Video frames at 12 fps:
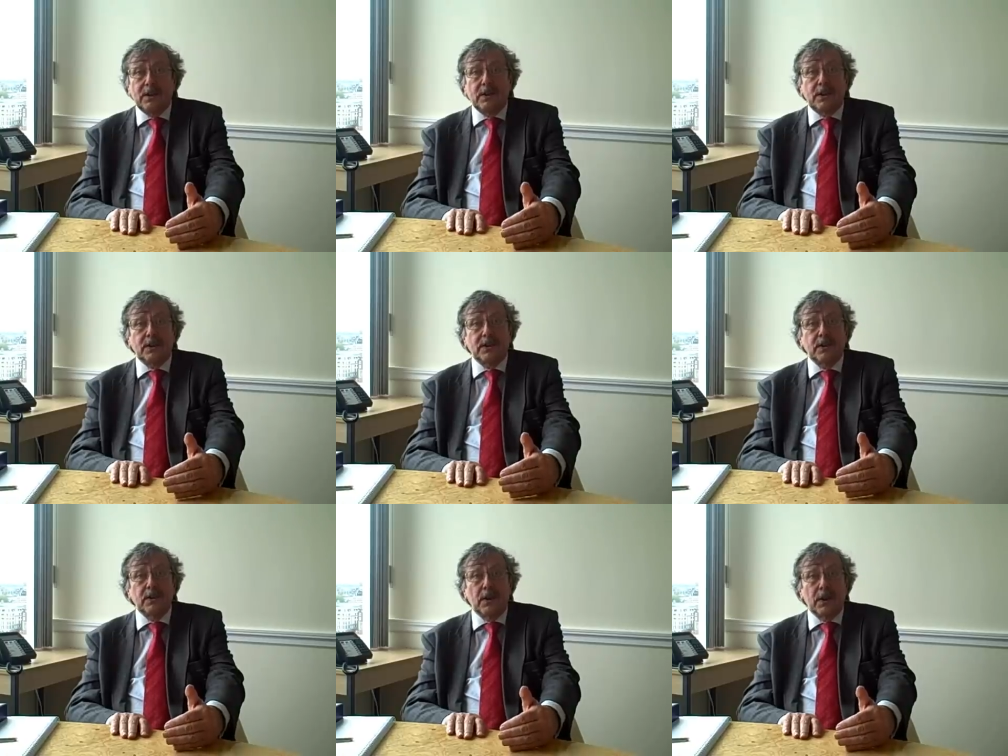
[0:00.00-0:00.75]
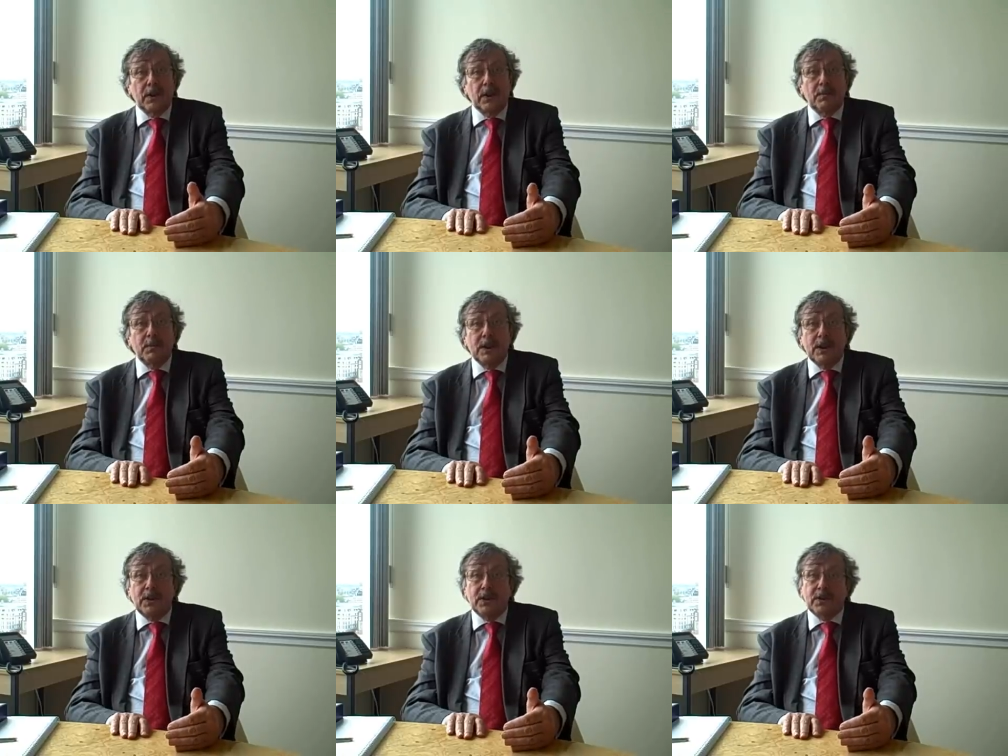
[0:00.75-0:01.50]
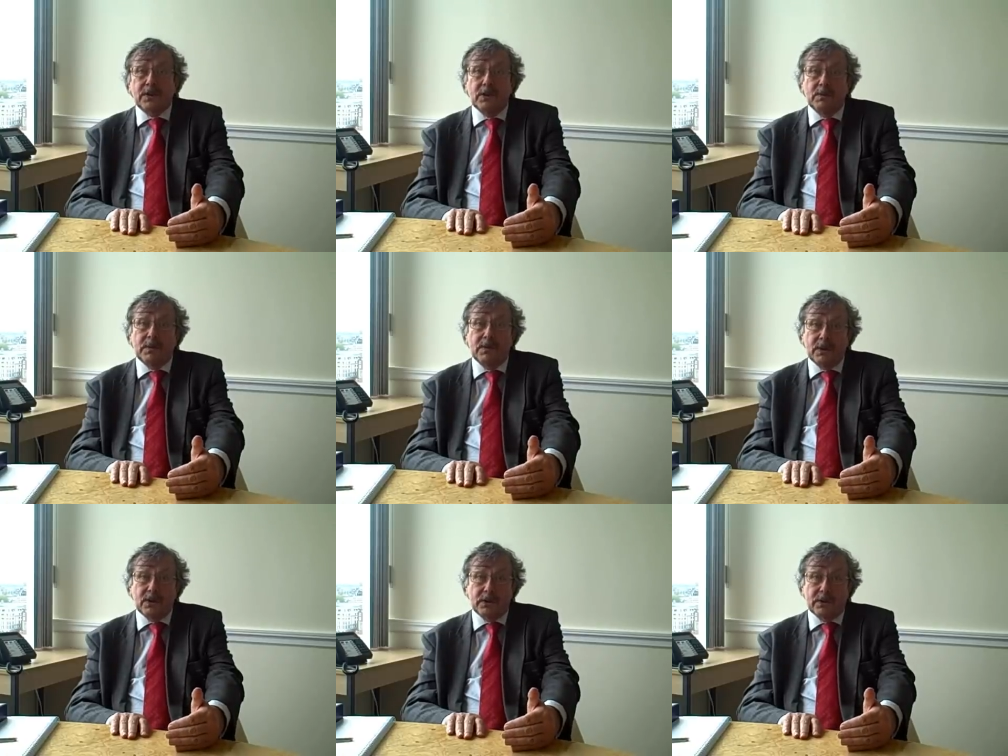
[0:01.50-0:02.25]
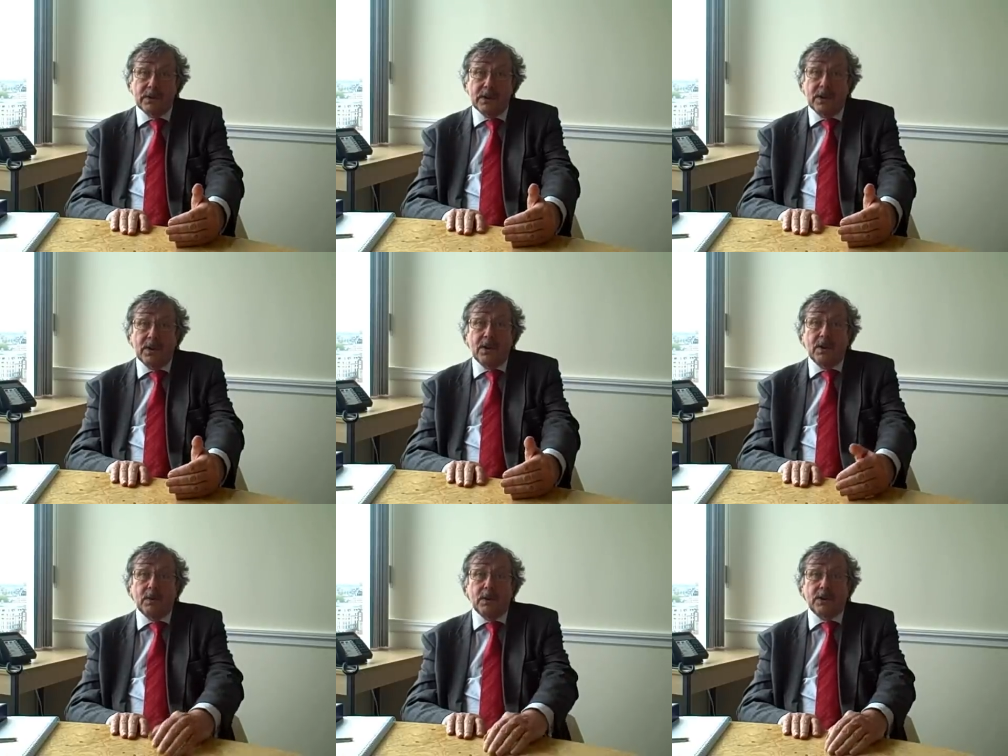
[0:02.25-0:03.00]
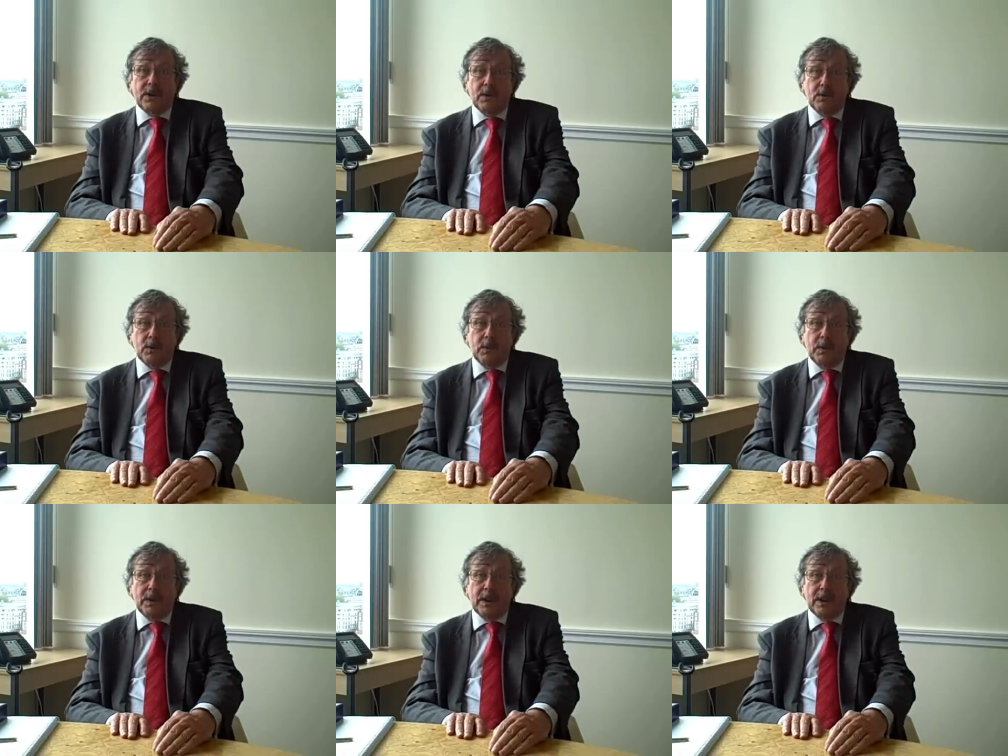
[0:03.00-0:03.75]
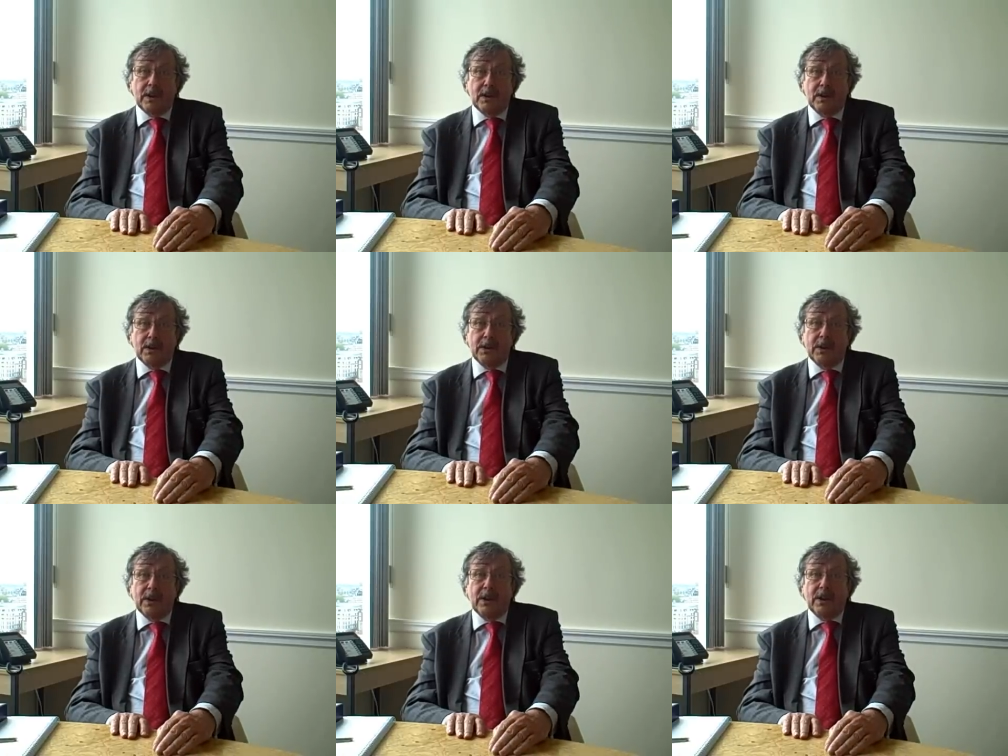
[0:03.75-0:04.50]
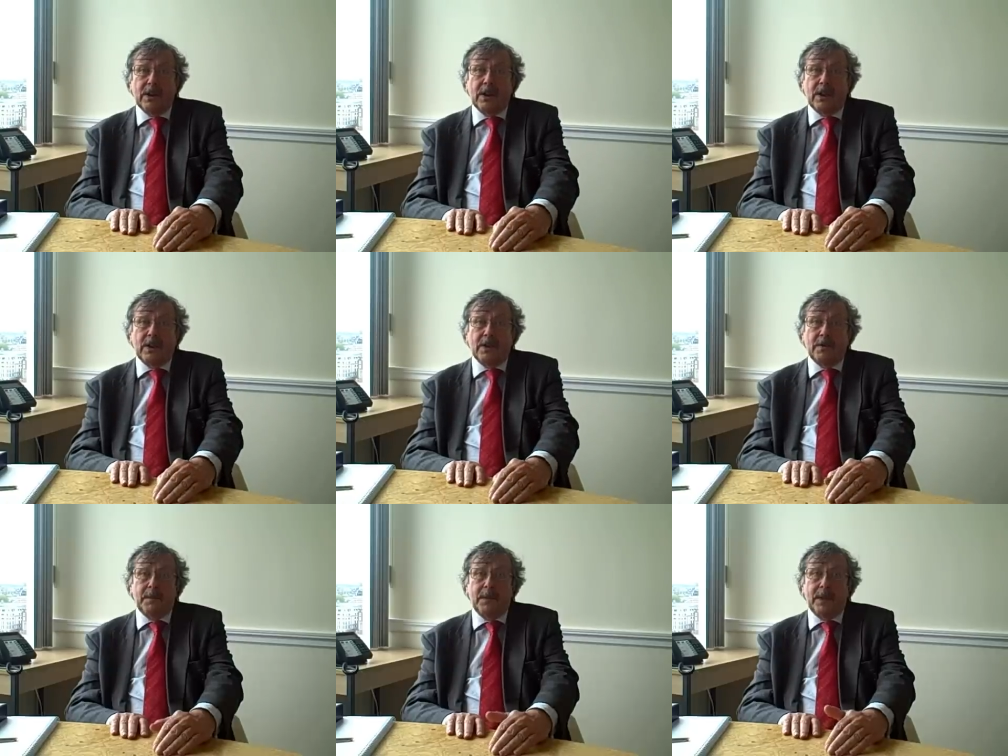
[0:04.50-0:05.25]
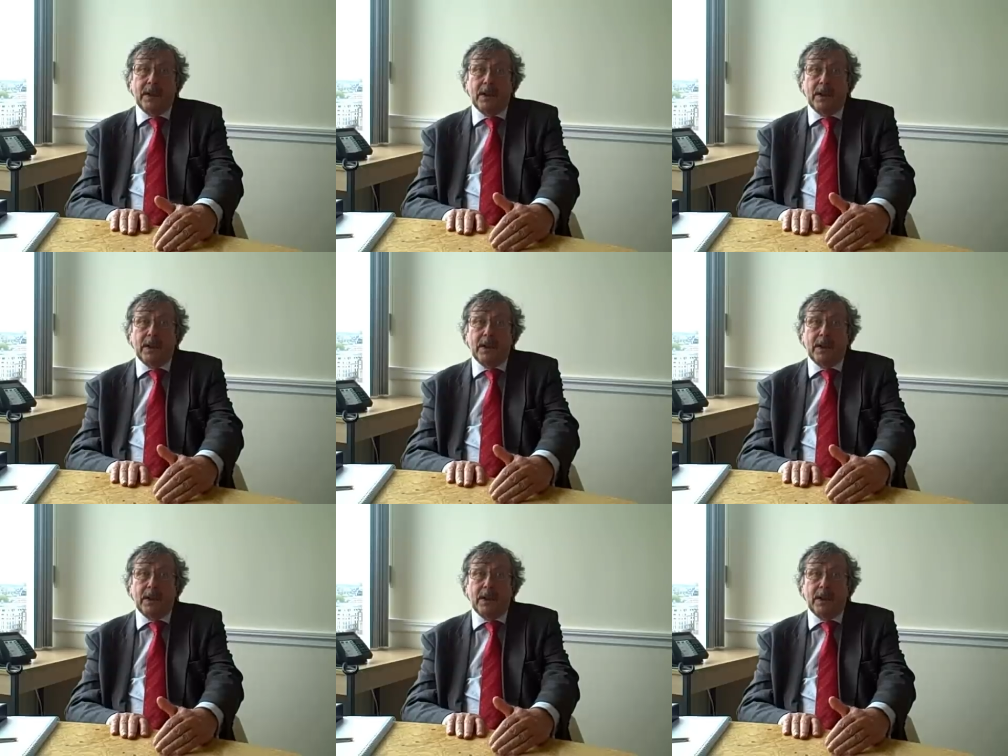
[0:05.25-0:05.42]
there's not the immediate supervision which there would be on um,